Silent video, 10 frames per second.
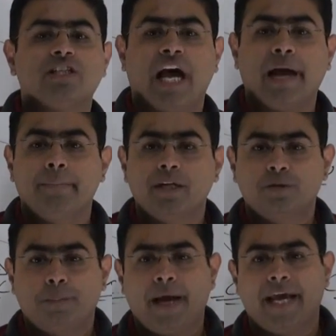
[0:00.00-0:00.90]
the
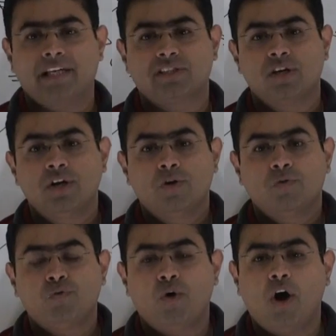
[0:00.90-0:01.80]
cyberspace
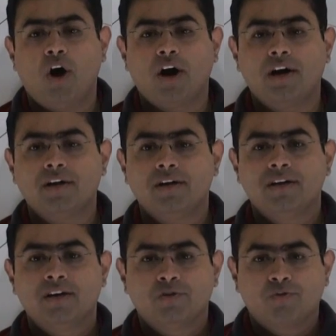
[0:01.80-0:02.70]
for
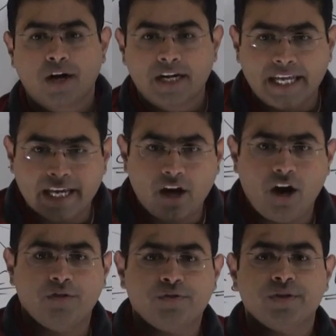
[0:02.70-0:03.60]
funding
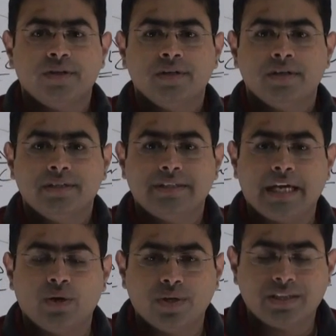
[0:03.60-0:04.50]
of
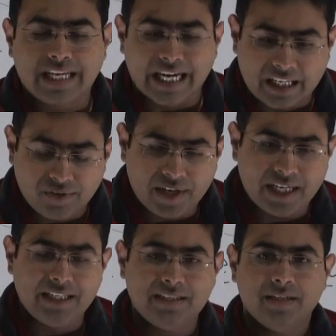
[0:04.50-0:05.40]
terrorist
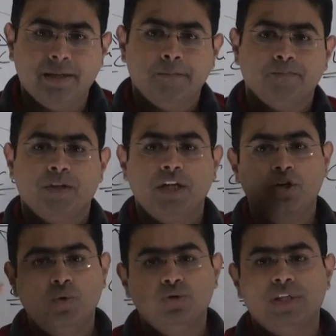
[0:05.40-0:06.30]
activities, the
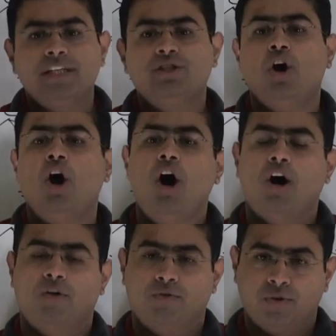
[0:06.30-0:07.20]
usage
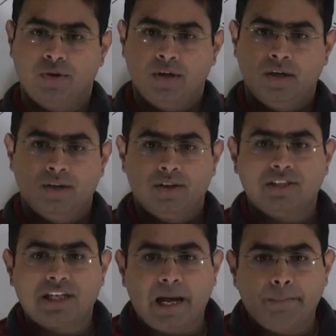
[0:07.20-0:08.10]
of the
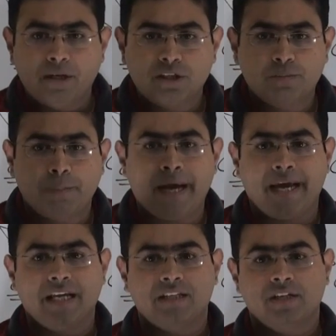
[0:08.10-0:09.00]

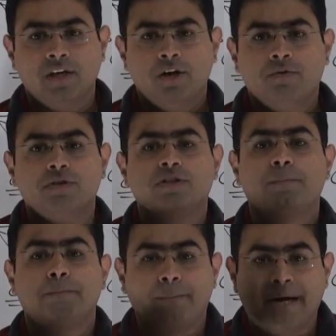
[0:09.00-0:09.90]
cyberspace for
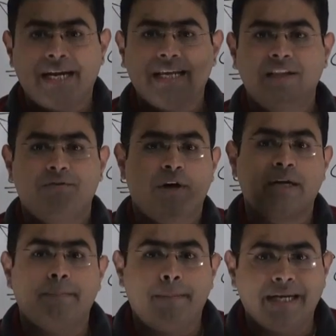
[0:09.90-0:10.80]
spreading the
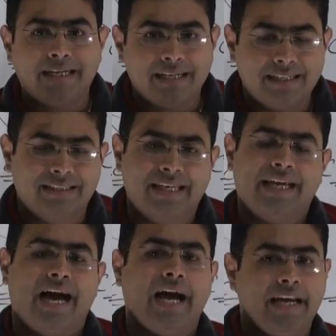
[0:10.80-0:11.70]

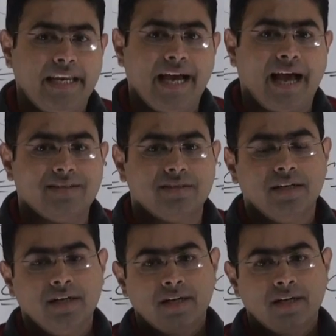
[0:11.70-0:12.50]
fundamentalistic ideas,